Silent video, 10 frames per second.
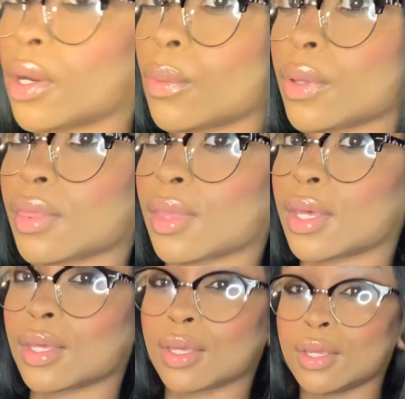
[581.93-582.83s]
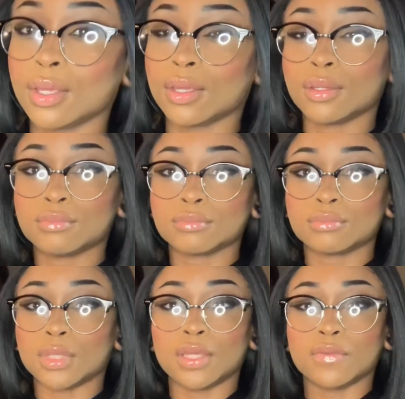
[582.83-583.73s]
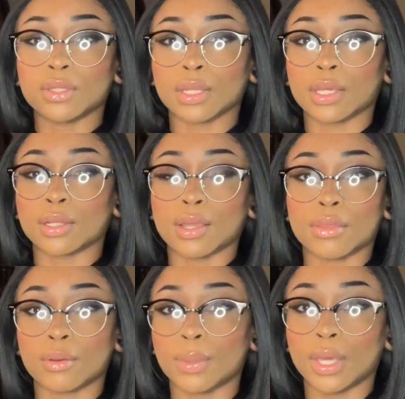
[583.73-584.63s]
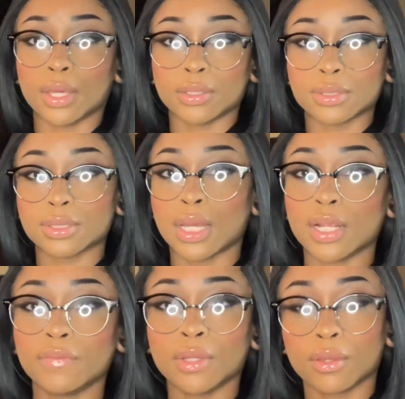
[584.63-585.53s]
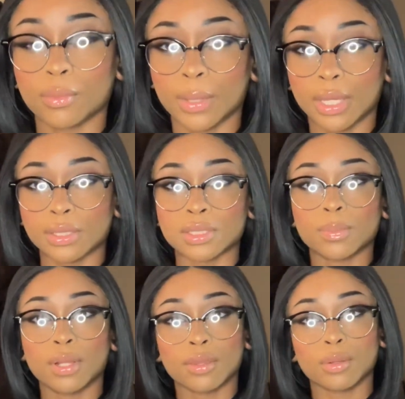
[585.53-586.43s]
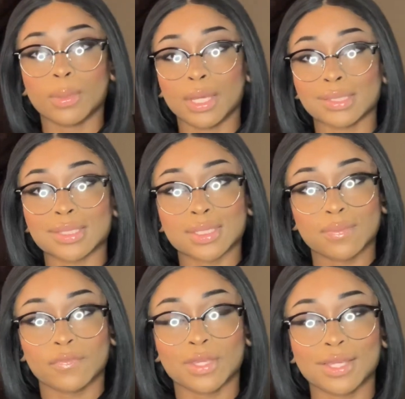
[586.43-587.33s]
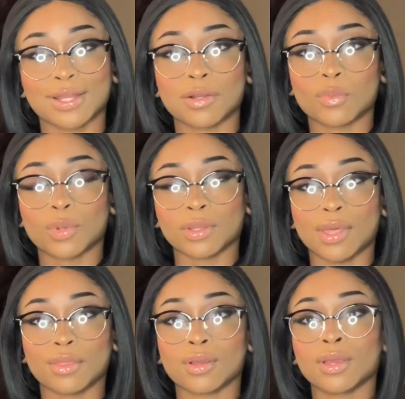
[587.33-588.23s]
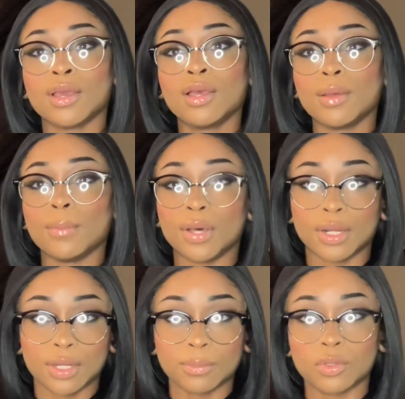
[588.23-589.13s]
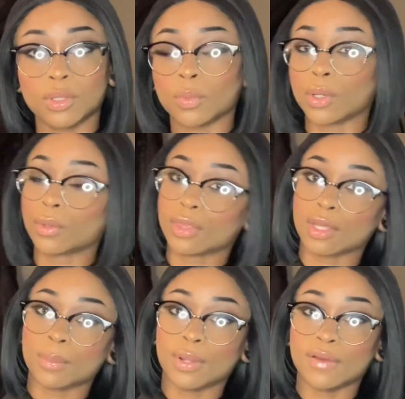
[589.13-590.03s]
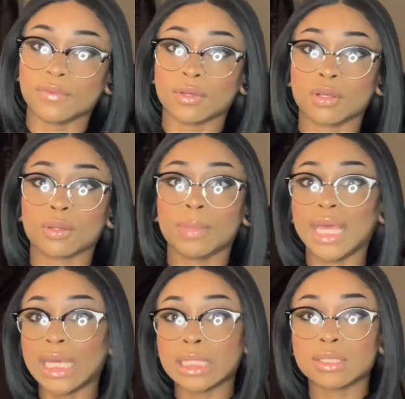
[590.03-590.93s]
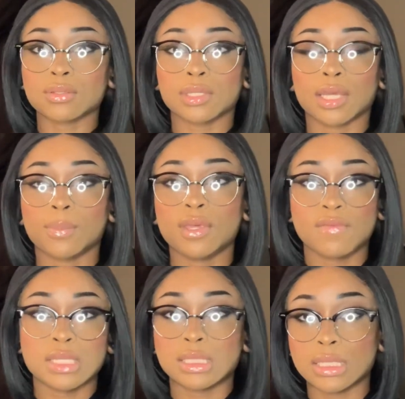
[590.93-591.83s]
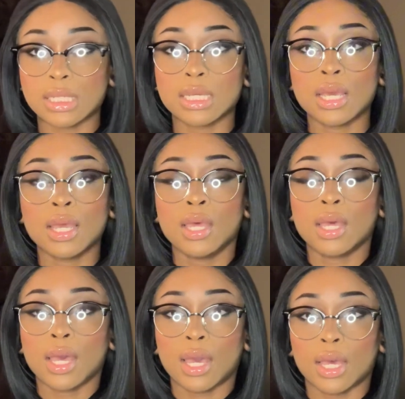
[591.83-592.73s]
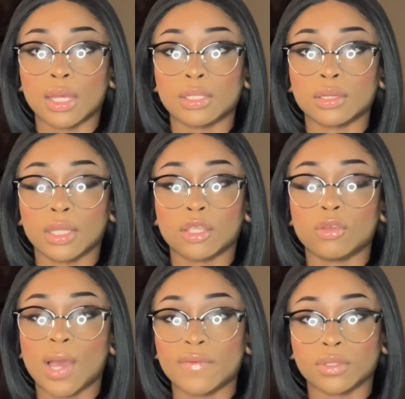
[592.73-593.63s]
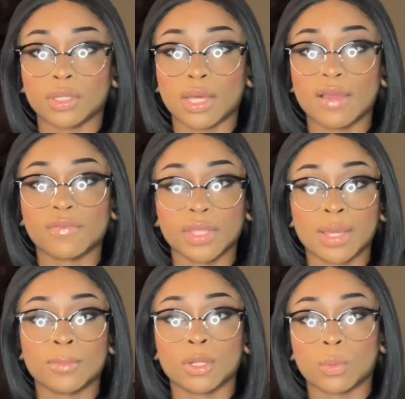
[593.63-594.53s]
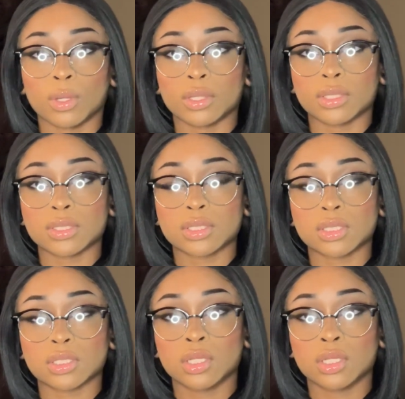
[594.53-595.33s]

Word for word: it with like even like leather pants not even leather pants pleather pants because i'm vegan i don't wear leather but um you can wear it with like a pleather pants or like a pvc and like you have a look i feel like i'm gonna wear these